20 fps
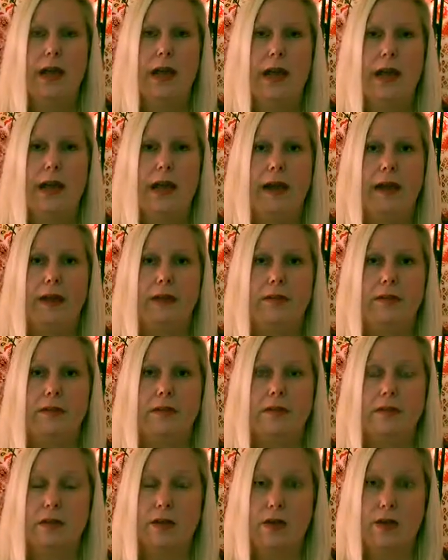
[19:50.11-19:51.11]

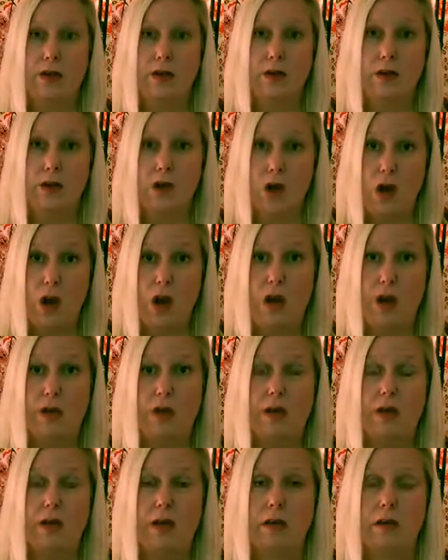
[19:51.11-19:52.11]
and
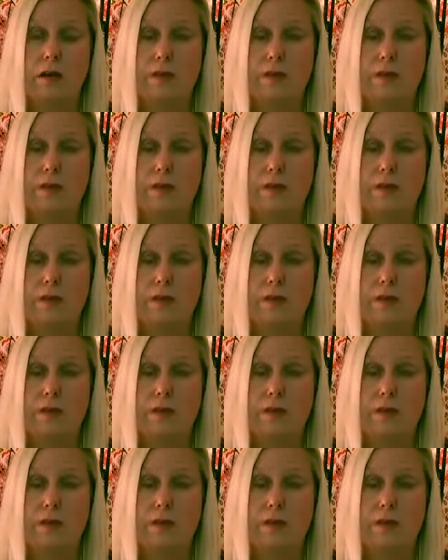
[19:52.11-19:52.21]
not